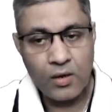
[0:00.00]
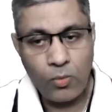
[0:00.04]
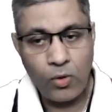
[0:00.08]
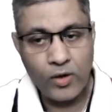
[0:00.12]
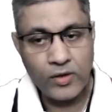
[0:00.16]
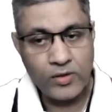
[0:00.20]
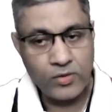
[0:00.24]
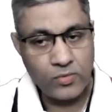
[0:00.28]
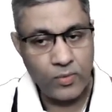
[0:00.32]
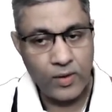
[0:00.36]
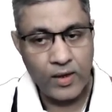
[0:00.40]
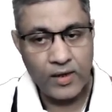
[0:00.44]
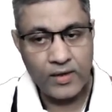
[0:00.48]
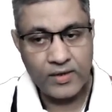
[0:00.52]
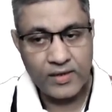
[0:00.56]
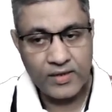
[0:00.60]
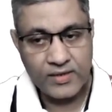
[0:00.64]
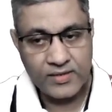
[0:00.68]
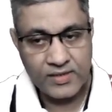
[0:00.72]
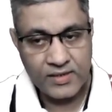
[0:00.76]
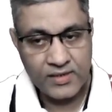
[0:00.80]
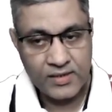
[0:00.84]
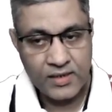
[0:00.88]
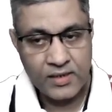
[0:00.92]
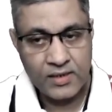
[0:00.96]
0.1,
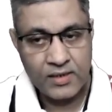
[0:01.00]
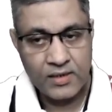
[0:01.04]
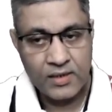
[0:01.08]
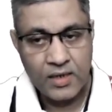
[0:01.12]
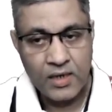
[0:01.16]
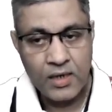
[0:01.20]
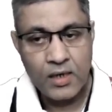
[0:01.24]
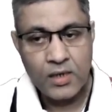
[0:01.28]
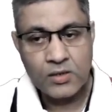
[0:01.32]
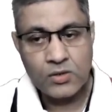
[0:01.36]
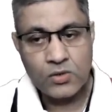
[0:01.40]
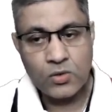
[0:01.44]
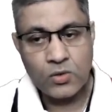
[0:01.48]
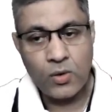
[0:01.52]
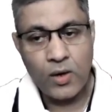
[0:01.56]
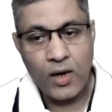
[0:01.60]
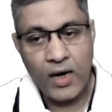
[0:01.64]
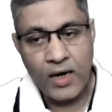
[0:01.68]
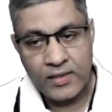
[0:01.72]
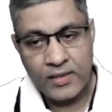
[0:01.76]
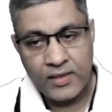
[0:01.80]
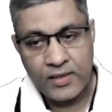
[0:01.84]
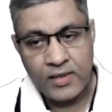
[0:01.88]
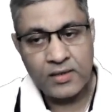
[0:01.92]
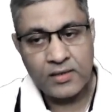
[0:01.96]
isn't it? So
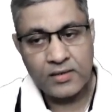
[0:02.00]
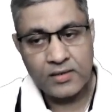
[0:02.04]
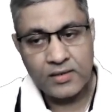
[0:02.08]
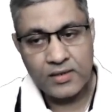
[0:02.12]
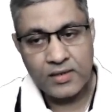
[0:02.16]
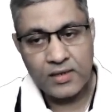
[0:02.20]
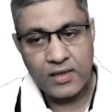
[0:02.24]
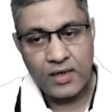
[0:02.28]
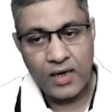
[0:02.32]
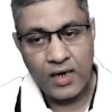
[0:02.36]
other